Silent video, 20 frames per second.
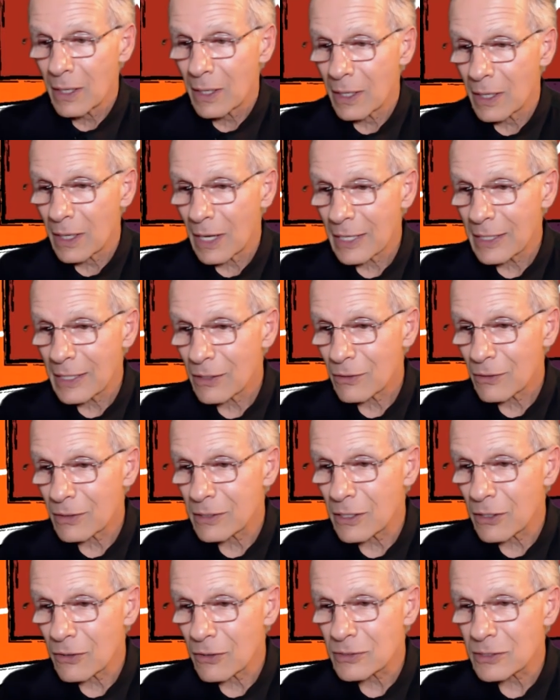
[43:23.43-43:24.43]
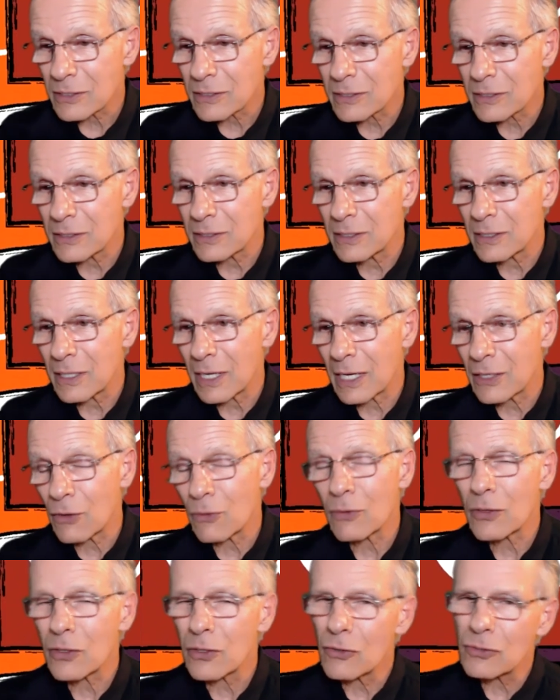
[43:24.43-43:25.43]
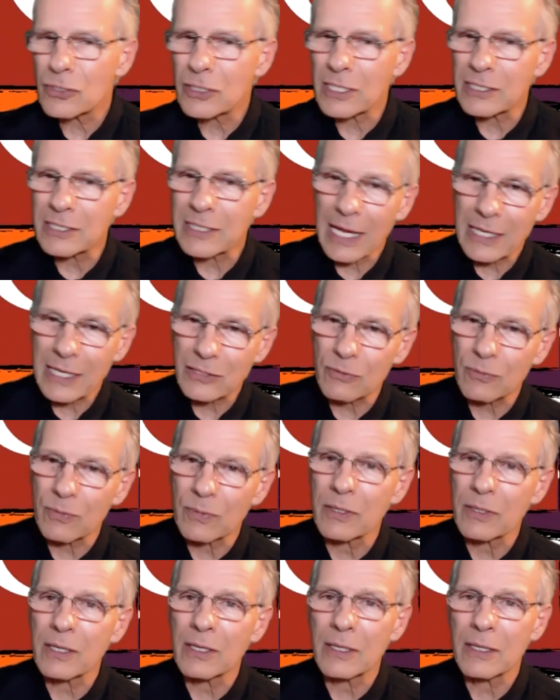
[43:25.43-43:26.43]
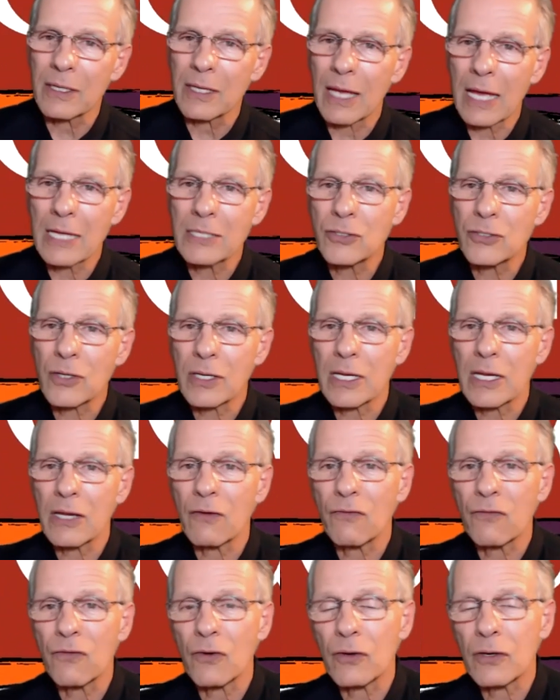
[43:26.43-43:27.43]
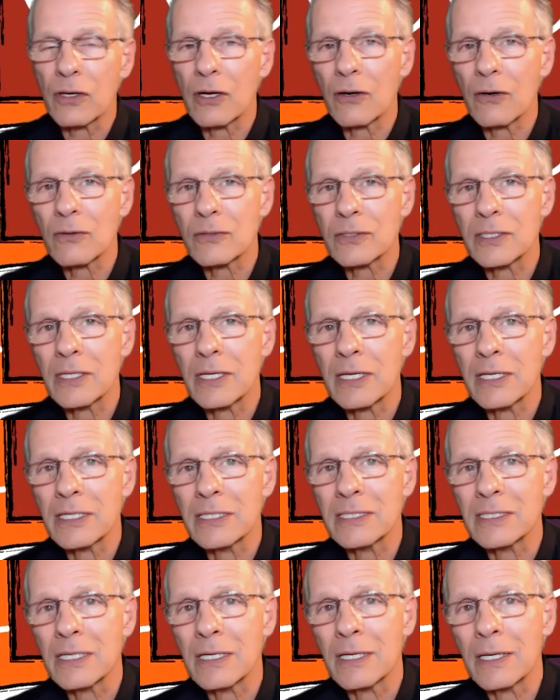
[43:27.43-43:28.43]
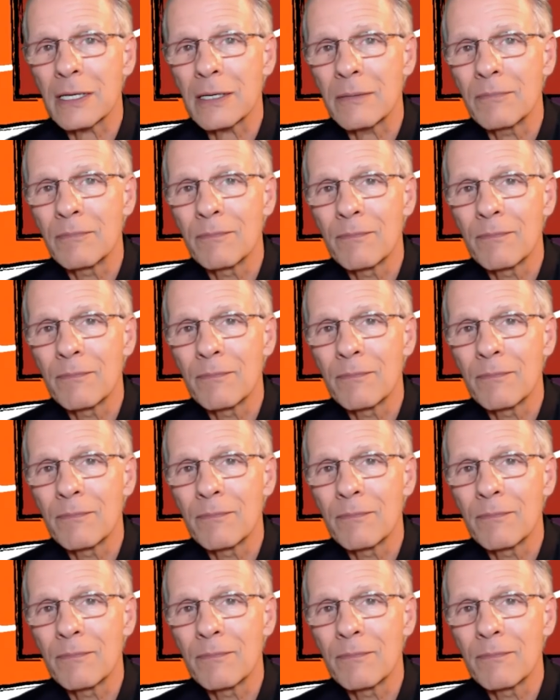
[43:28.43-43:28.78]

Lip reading: And I tell adults, I don't use this answer, but the answer I give for adults is, well,